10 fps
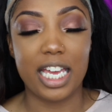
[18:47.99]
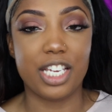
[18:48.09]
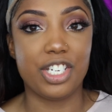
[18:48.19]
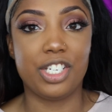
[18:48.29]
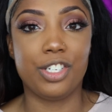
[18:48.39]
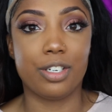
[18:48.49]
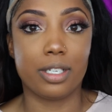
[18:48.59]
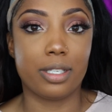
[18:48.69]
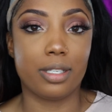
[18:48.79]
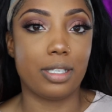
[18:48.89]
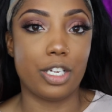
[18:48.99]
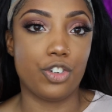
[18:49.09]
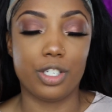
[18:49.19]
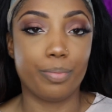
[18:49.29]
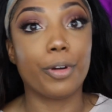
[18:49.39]
It's
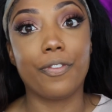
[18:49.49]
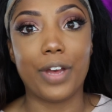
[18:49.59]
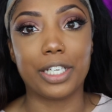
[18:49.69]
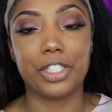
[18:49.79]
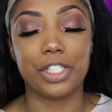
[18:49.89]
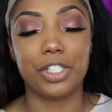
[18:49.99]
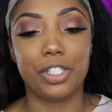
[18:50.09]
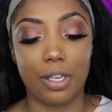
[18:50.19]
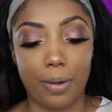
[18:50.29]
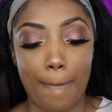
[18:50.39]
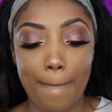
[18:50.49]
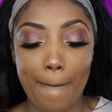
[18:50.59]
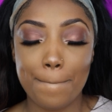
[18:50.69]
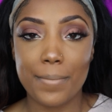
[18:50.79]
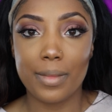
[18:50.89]
just perfection. So
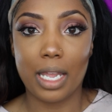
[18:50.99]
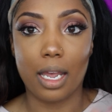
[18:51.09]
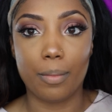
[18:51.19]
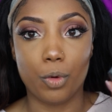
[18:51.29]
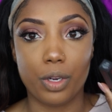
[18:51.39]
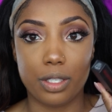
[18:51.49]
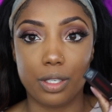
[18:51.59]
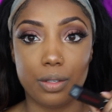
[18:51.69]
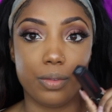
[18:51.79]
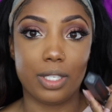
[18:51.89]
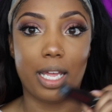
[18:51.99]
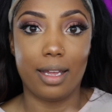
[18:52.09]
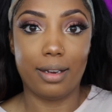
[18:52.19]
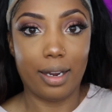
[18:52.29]
I'm going to use that